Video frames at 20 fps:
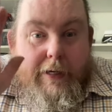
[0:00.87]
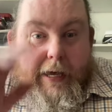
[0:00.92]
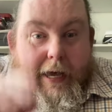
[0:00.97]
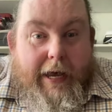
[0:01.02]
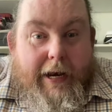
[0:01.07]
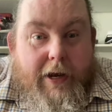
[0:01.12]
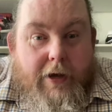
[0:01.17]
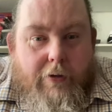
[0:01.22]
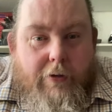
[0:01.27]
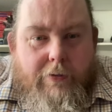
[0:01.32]

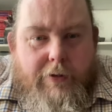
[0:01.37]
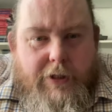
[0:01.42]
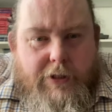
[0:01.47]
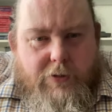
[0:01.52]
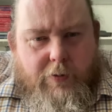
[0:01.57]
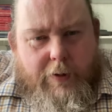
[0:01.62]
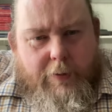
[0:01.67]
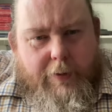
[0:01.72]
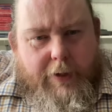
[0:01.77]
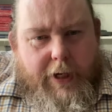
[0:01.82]
Hello, this
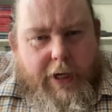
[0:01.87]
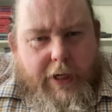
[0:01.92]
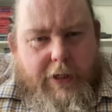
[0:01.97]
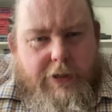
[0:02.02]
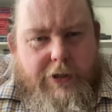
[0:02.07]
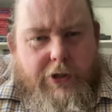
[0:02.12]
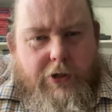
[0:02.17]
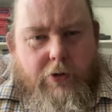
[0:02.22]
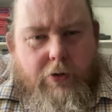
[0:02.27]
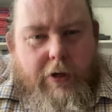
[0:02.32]
week we're going
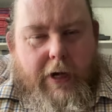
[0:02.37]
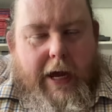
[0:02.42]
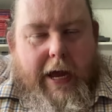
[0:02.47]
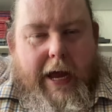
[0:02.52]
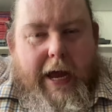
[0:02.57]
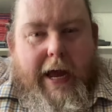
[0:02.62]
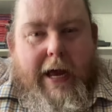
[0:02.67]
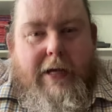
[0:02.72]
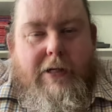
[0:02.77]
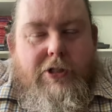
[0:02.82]
to look
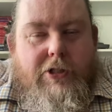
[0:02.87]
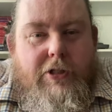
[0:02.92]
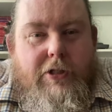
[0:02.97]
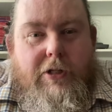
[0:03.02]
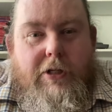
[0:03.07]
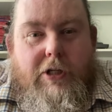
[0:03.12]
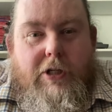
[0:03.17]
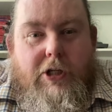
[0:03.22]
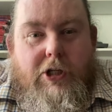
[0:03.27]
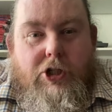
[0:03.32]
at
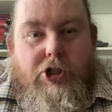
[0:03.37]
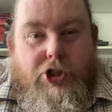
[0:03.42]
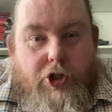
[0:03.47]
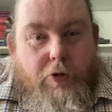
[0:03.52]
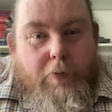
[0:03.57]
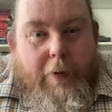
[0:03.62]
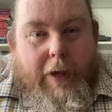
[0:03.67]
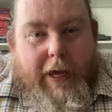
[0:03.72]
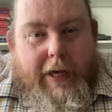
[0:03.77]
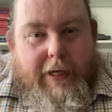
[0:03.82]

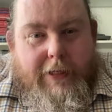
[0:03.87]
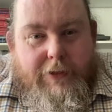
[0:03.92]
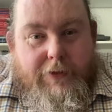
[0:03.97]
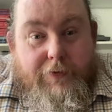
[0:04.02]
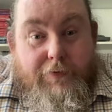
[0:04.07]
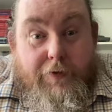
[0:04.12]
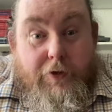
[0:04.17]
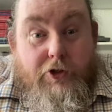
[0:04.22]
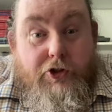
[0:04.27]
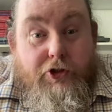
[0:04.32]
two pairs
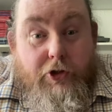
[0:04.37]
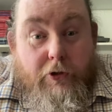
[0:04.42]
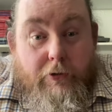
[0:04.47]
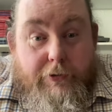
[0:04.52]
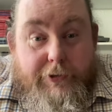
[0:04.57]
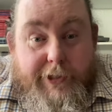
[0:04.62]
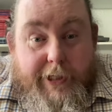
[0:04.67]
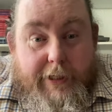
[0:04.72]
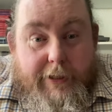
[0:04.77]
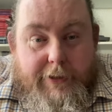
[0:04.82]
of salt
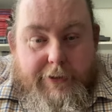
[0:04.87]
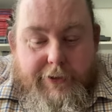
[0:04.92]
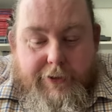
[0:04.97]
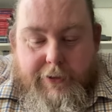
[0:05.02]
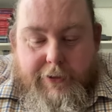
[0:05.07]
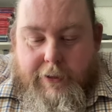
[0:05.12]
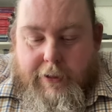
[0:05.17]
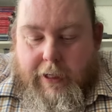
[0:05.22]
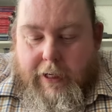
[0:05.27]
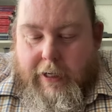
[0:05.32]

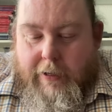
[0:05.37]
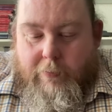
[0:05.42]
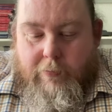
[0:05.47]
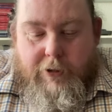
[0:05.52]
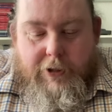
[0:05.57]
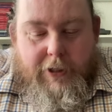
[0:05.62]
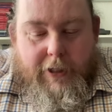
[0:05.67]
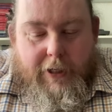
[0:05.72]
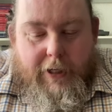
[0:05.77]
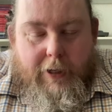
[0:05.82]
cellars,
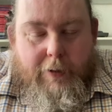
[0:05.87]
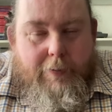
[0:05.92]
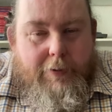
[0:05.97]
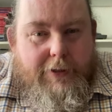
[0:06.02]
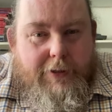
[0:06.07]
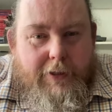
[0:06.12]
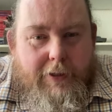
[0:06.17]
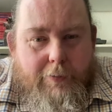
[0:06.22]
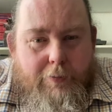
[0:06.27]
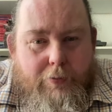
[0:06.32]
which I hope
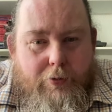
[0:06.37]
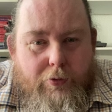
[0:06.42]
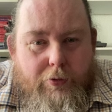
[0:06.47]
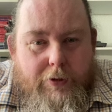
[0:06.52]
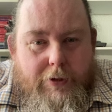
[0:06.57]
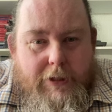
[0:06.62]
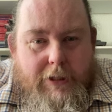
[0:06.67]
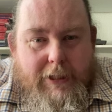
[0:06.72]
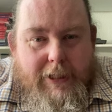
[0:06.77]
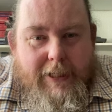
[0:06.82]
isn't going to bore you
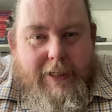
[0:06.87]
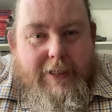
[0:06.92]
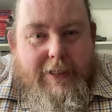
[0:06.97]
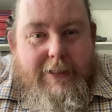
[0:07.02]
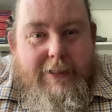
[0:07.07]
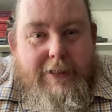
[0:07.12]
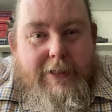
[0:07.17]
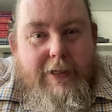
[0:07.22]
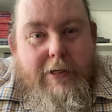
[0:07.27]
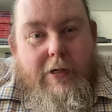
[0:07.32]
to
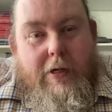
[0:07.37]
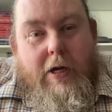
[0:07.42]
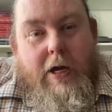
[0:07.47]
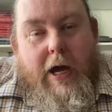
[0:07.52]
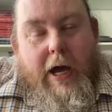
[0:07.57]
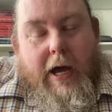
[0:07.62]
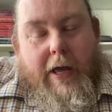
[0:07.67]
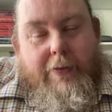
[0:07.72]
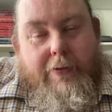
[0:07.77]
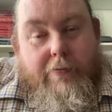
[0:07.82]
tears.
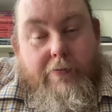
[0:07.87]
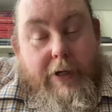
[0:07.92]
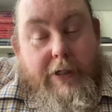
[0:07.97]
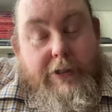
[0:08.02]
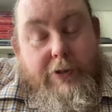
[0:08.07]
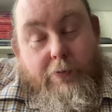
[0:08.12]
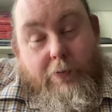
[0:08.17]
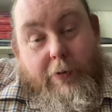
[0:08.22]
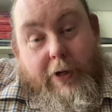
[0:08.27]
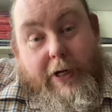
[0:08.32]
And the
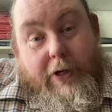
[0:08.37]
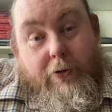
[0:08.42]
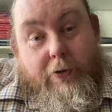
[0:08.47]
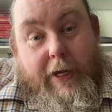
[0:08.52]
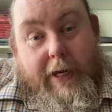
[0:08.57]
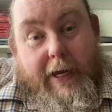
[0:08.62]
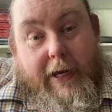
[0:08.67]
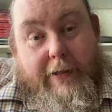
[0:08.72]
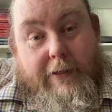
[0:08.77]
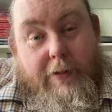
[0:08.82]
reason we're
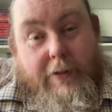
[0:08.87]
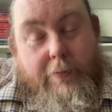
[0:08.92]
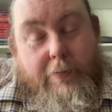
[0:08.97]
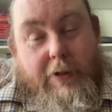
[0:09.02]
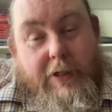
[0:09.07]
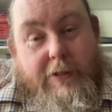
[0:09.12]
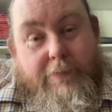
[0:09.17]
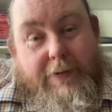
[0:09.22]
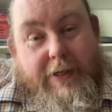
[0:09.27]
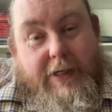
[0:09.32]
looking at them
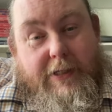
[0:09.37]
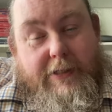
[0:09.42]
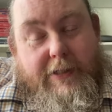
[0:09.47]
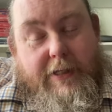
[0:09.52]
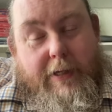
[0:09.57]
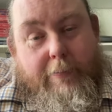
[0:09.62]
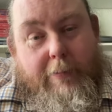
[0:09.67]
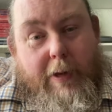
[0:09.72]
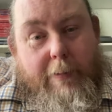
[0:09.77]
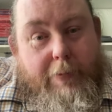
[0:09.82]
is because
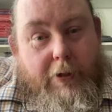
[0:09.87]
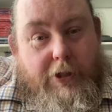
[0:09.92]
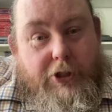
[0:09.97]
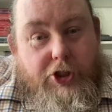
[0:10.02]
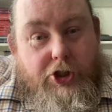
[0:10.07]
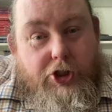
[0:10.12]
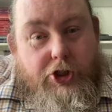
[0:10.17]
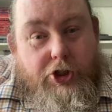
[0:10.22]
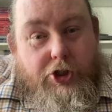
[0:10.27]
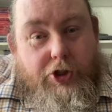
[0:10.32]
they're made by
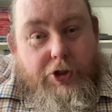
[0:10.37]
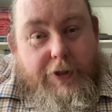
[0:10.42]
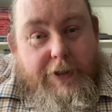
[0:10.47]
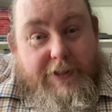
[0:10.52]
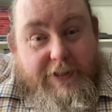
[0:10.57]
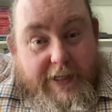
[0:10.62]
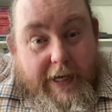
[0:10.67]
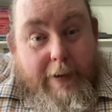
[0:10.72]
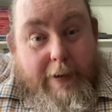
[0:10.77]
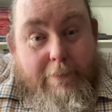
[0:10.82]
the
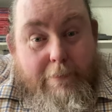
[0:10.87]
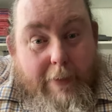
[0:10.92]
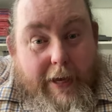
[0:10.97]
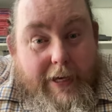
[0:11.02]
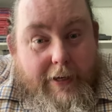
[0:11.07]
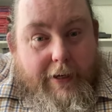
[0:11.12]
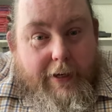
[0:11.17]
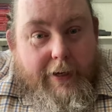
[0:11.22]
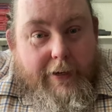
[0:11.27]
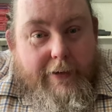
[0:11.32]
same
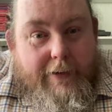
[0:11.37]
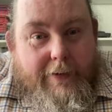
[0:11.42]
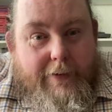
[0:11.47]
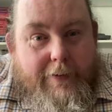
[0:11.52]
maker,